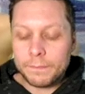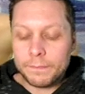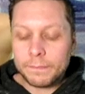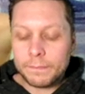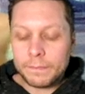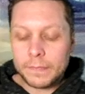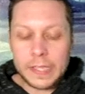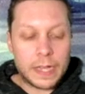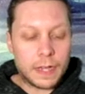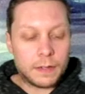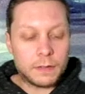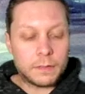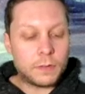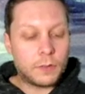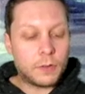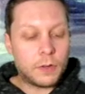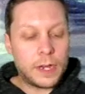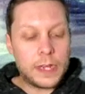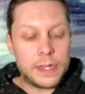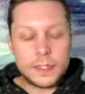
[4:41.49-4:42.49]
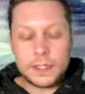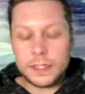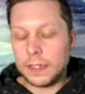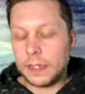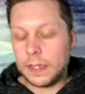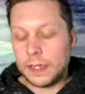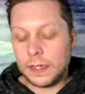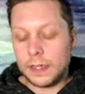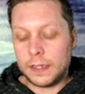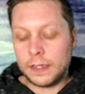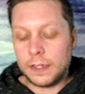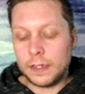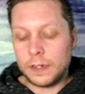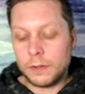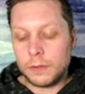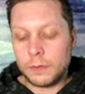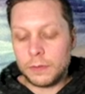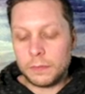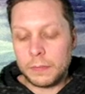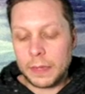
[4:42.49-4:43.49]
yeah, great. You
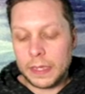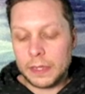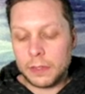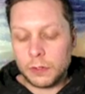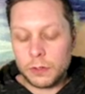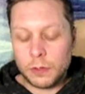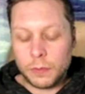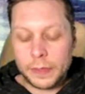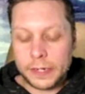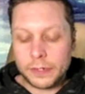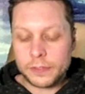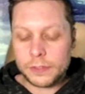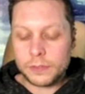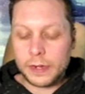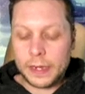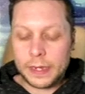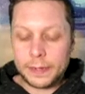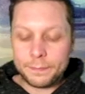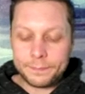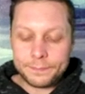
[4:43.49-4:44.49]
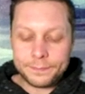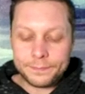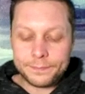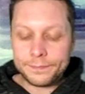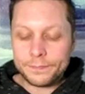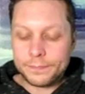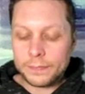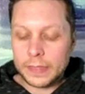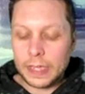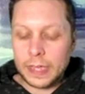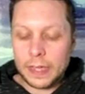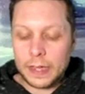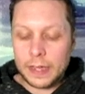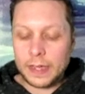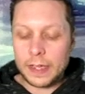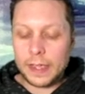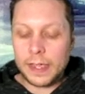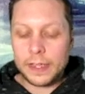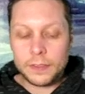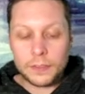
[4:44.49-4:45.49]
know, my local meta is great.
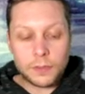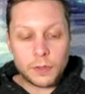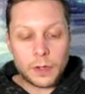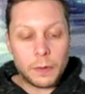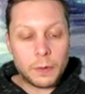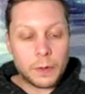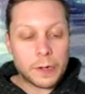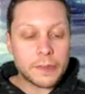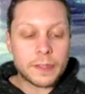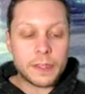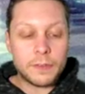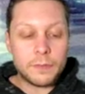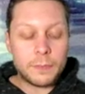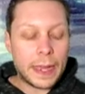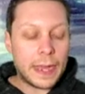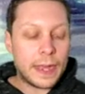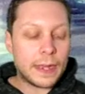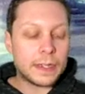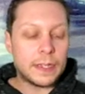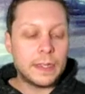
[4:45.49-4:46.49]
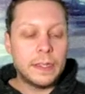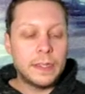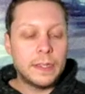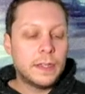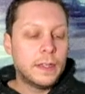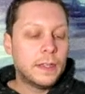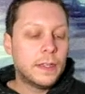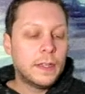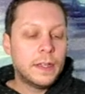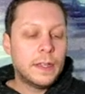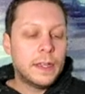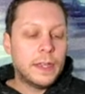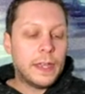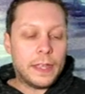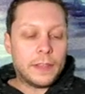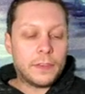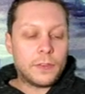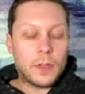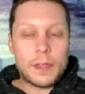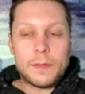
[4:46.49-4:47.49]
And so I wanted to give back.
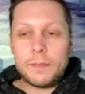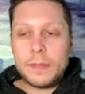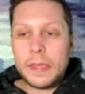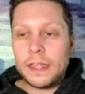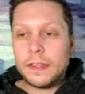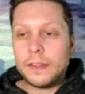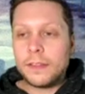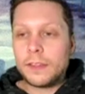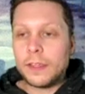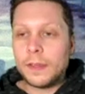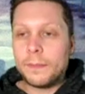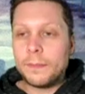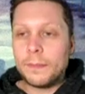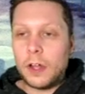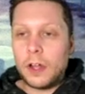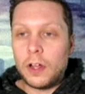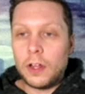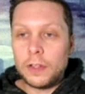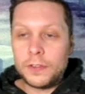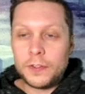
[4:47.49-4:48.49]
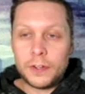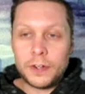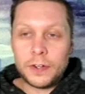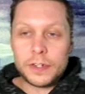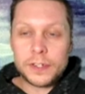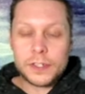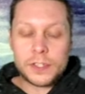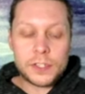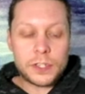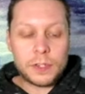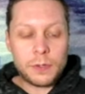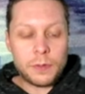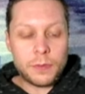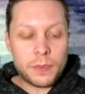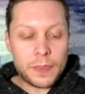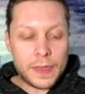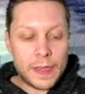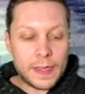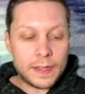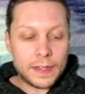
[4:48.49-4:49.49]
And so I made some altars to
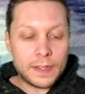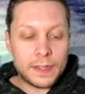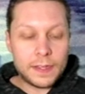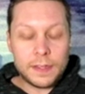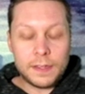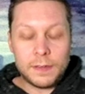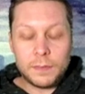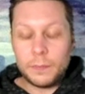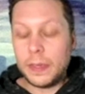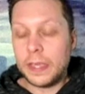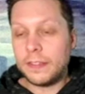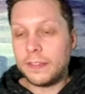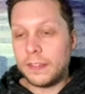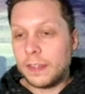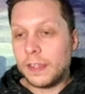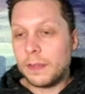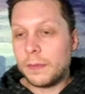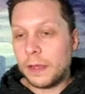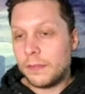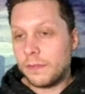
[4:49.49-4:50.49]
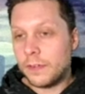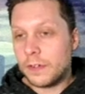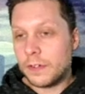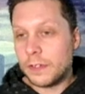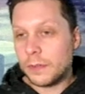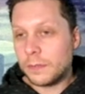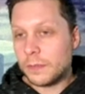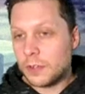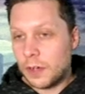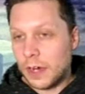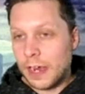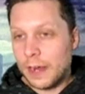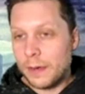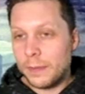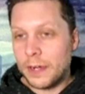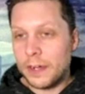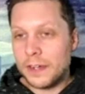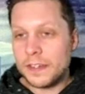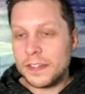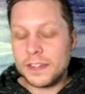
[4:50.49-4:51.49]
thank basically my first
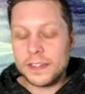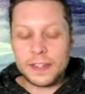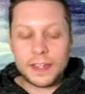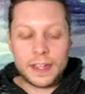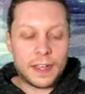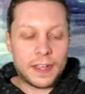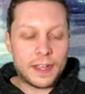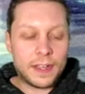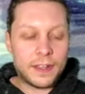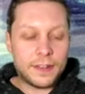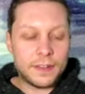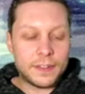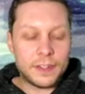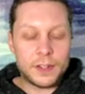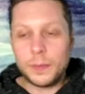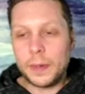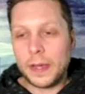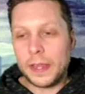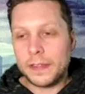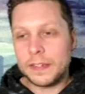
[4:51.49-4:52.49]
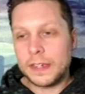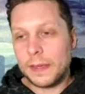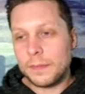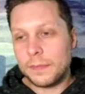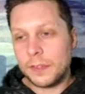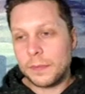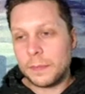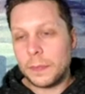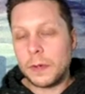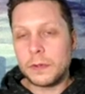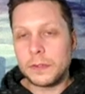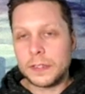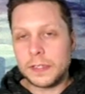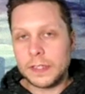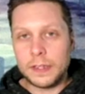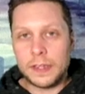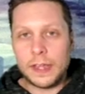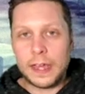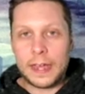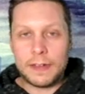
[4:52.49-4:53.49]
subscribers. You know, by the time this post,
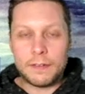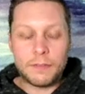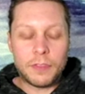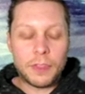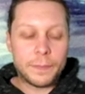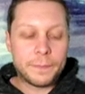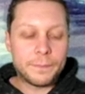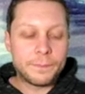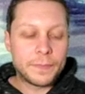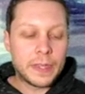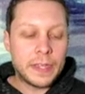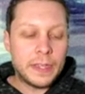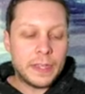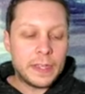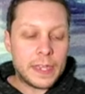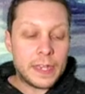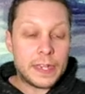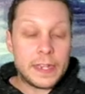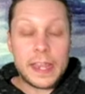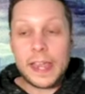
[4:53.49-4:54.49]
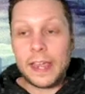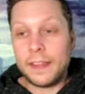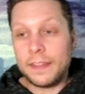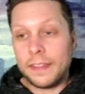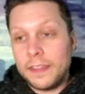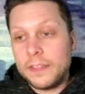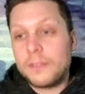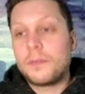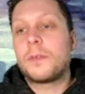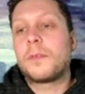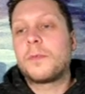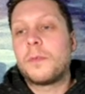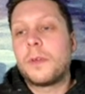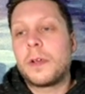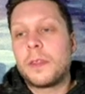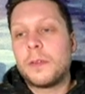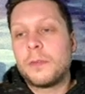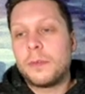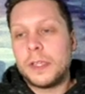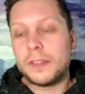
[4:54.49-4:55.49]
they'll have them in hand. This was one
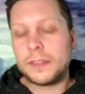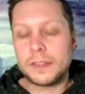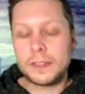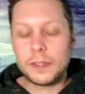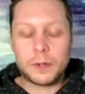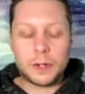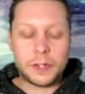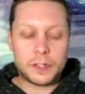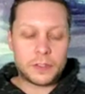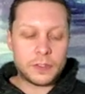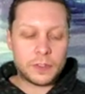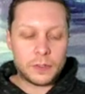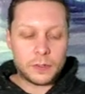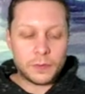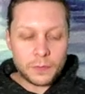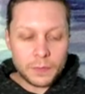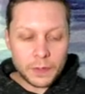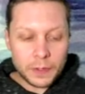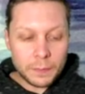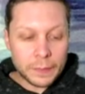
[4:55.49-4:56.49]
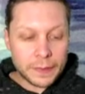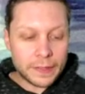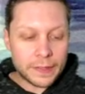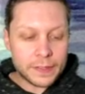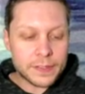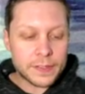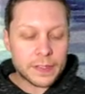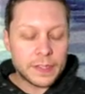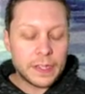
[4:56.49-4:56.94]
of the reasons I wanted to film this,